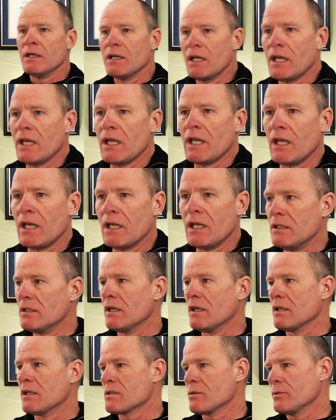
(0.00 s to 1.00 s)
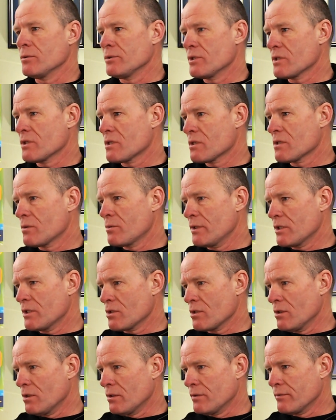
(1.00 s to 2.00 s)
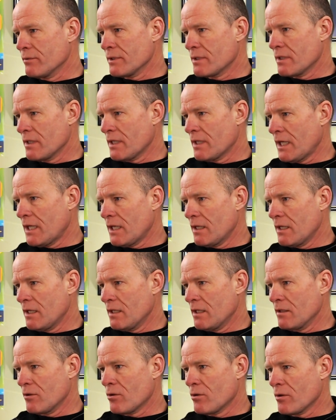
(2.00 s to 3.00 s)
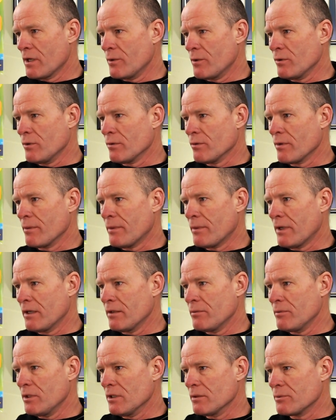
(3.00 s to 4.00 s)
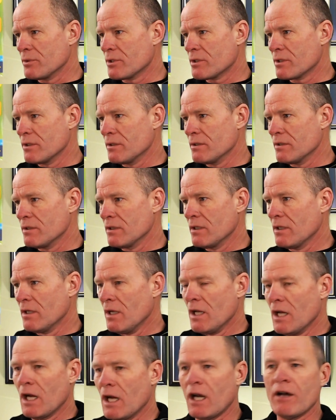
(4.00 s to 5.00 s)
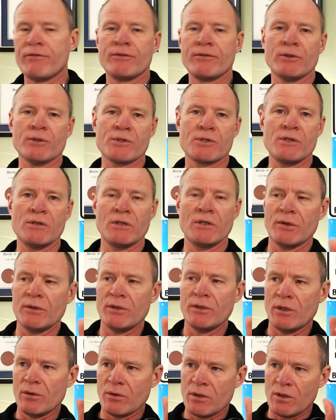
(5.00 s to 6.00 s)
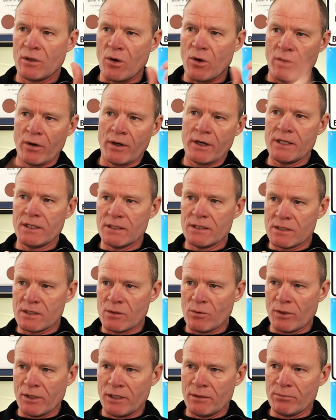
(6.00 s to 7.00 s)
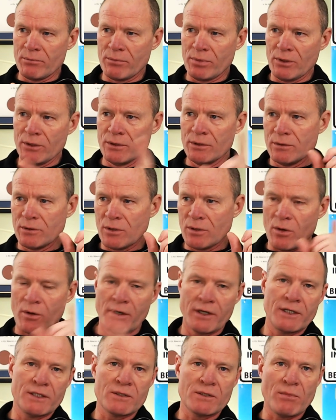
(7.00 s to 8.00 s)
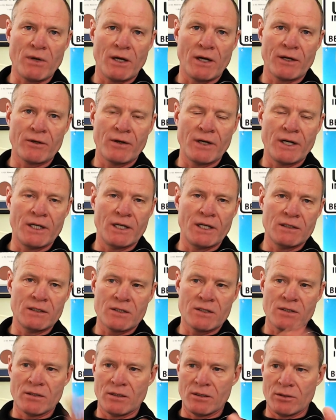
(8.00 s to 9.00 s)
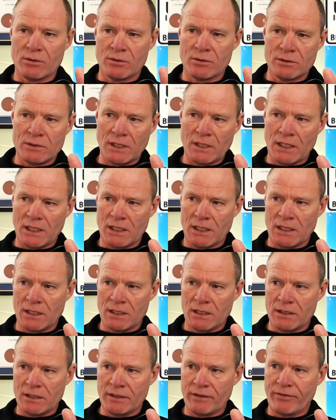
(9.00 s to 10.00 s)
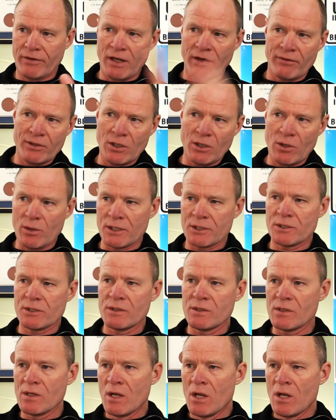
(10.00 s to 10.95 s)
And uh, so we'll just switch over to that. And Corey will remind me, I'm certain. Uh, for those of you who don't know, Corey is the one in blue. Corey is moderating. So uh, if you have any questions,